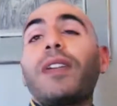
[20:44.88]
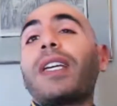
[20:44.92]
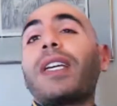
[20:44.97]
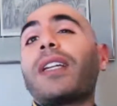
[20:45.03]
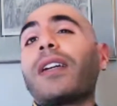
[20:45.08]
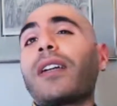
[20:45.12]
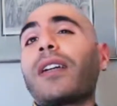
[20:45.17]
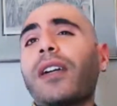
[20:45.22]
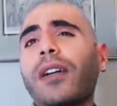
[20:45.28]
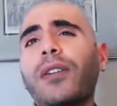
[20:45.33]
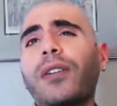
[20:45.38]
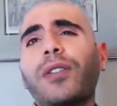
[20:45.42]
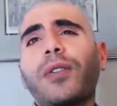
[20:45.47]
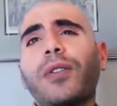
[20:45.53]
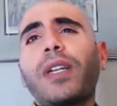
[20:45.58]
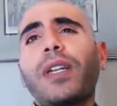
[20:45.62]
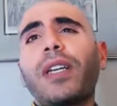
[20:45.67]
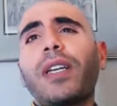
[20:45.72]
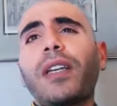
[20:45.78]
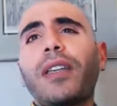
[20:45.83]
a
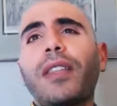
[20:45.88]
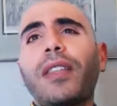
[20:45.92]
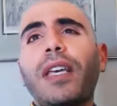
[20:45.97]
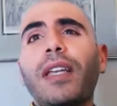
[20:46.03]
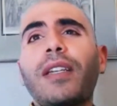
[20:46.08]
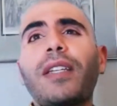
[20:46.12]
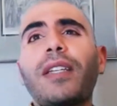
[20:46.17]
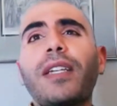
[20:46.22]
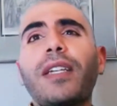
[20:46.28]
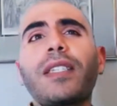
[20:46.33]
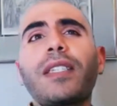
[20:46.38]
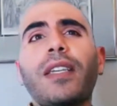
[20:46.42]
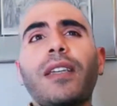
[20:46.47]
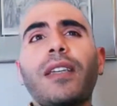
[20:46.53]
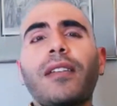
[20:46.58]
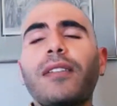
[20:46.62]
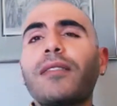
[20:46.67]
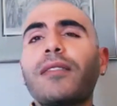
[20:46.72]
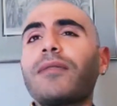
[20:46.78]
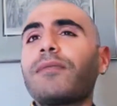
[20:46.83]
country that doesn't,
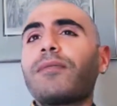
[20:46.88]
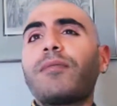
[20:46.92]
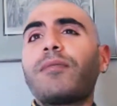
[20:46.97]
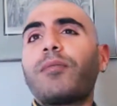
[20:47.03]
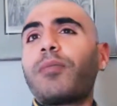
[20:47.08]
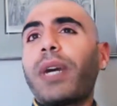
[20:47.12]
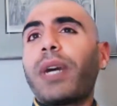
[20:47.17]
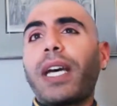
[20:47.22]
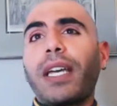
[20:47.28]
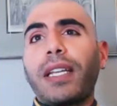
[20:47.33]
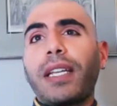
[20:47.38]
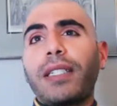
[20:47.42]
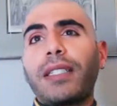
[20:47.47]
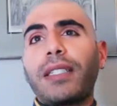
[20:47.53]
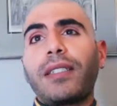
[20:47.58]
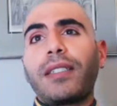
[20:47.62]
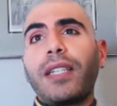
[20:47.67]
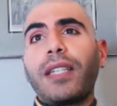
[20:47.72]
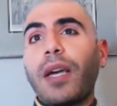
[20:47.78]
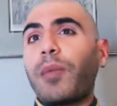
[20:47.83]
by its
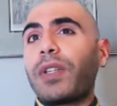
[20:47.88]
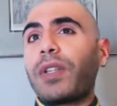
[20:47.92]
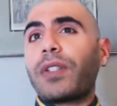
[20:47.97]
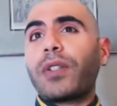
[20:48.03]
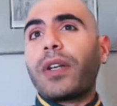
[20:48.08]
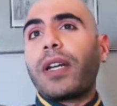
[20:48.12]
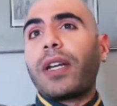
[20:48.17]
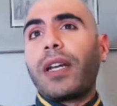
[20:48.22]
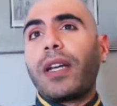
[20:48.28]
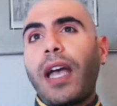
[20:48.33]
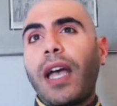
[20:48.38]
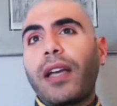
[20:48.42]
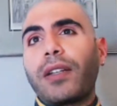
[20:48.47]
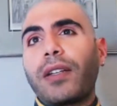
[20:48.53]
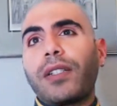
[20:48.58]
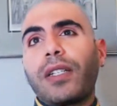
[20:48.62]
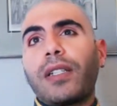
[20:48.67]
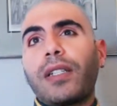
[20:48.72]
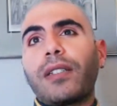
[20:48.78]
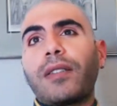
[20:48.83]
demonstrated
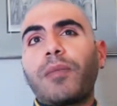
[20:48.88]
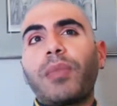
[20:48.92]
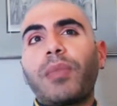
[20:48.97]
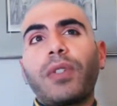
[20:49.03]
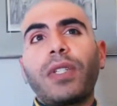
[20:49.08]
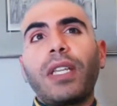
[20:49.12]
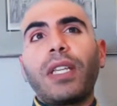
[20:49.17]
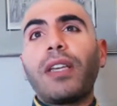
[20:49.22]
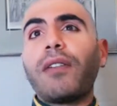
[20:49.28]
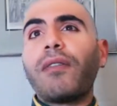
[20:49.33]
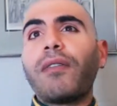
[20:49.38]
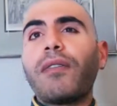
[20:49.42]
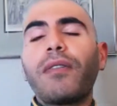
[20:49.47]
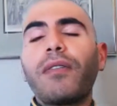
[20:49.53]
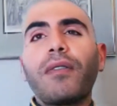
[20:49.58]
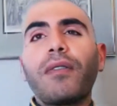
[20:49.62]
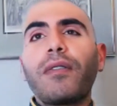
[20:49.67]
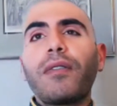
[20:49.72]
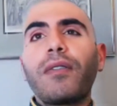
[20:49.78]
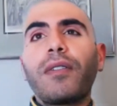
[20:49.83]
actions, believe
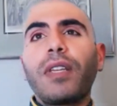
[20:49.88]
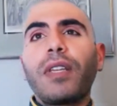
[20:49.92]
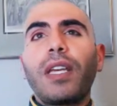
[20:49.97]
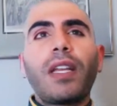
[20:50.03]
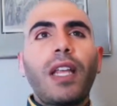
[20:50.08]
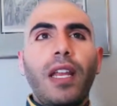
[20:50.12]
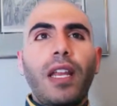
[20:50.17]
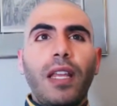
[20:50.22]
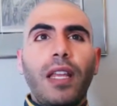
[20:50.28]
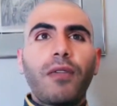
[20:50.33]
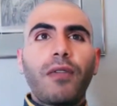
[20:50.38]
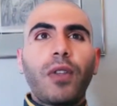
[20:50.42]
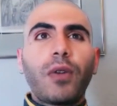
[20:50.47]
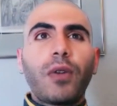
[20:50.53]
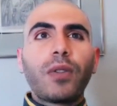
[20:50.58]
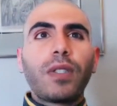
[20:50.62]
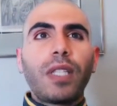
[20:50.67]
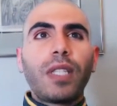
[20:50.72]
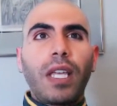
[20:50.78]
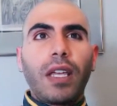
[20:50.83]
in any of
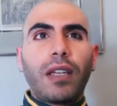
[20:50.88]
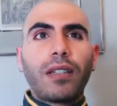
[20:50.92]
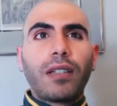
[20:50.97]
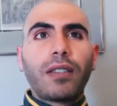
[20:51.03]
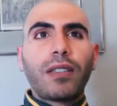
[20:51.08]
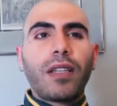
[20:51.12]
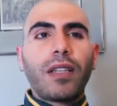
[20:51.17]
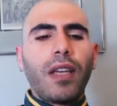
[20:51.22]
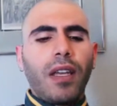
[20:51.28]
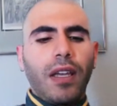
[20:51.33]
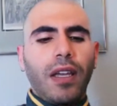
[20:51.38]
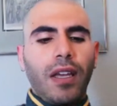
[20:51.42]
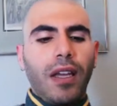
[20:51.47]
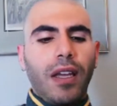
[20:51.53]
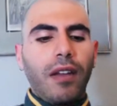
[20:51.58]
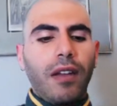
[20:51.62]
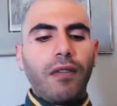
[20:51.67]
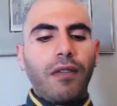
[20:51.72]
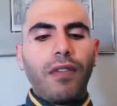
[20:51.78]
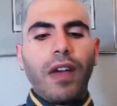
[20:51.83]
those things, and
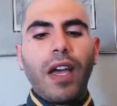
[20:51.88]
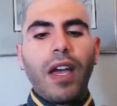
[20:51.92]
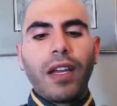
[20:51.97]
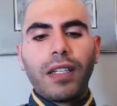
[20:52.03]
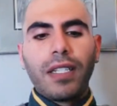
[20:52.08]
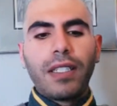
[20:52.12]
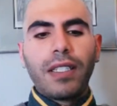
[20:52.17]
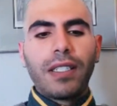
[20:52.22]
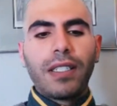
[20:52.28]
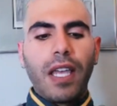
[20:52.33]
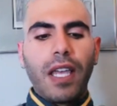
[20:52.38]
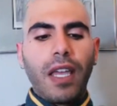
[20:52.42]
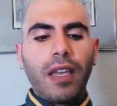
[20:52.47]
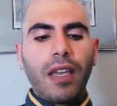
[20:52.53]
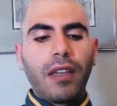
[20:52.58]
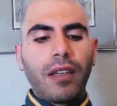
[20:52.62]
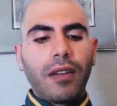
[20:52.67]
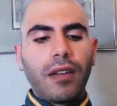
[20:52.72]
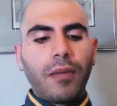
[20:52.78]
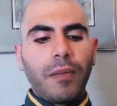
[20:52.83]
in fact is like
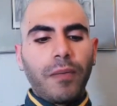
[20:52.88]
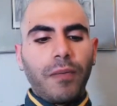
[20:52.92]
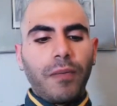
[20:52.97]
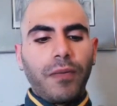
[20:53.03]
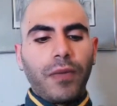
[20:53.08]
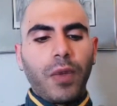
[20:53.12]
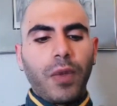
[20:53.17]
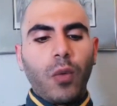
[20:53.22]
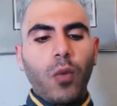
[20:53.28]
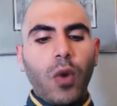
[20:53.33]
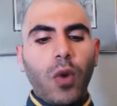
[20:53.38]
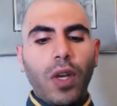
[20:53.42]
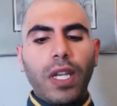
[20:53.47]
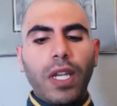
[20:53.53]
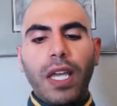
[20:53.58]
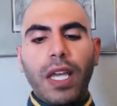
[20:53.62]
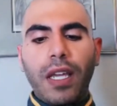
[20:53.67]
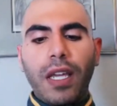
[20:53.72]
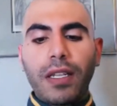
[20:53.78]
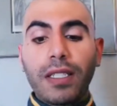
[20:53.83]

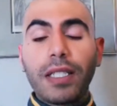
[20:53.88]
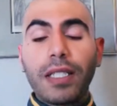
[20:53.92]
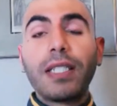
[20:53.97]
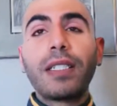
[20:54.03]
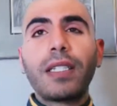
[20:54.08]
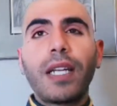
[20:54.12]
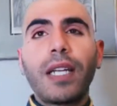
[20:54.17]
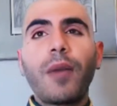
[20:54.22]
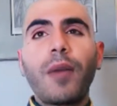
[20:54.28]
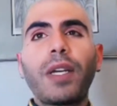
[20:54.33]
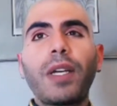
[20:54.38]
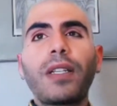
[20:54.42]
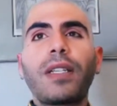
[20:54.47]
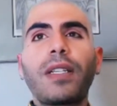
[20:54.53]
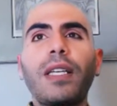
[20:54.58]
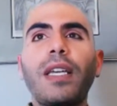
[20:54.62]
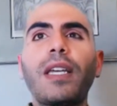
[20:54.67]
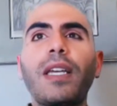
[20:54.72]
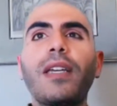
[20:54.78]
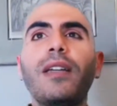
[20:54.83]
working
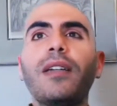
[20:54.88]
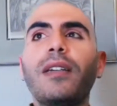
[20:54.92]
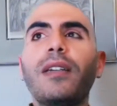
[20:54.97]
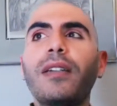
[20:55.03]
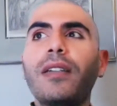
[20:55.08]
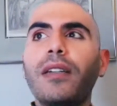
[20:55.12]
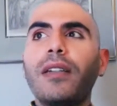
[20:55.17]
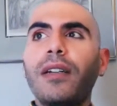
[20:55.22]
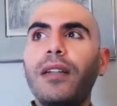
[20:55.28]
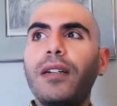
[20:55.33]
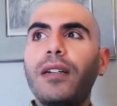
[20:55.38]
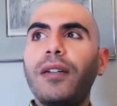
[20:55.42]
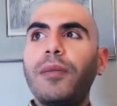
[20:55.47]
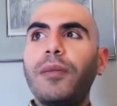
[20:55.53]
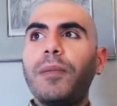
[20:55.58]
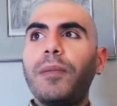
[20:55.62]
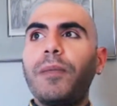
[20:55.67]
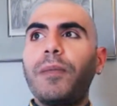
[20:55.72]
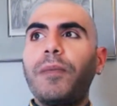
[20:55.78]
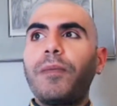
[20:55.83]
systemically
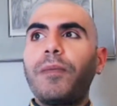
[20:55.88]
um,